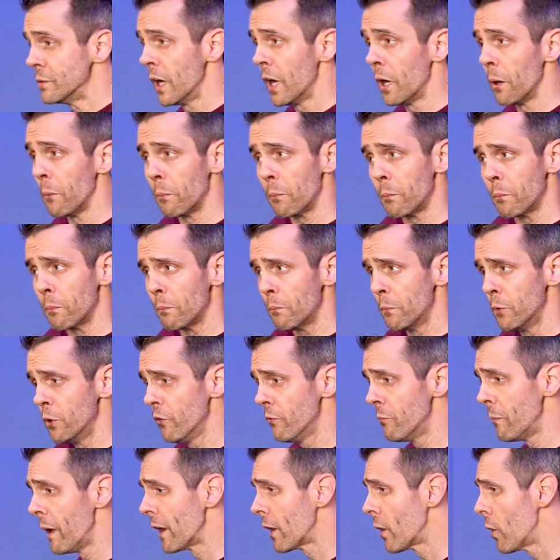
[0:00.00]
help
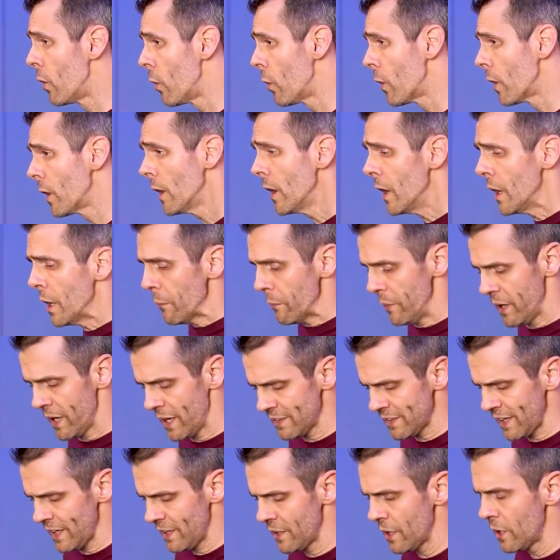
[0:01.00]
move my core,
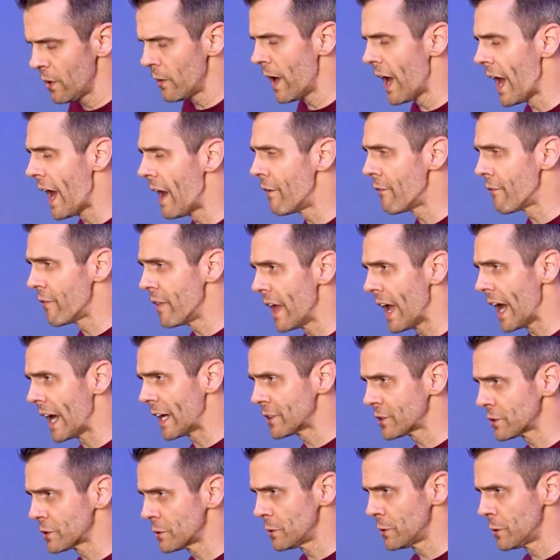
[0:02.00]
because I don't have the
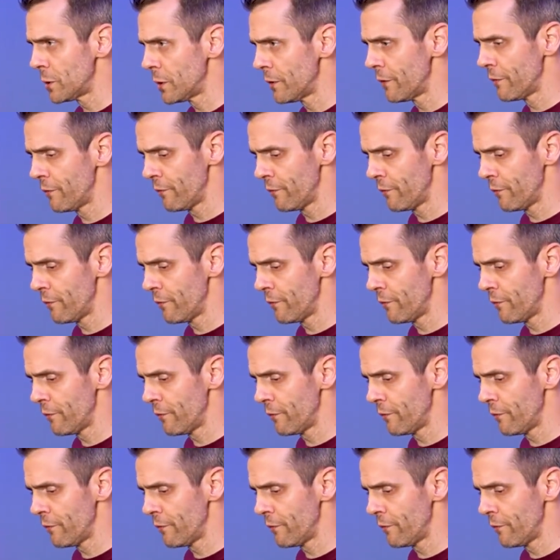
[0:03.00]
actual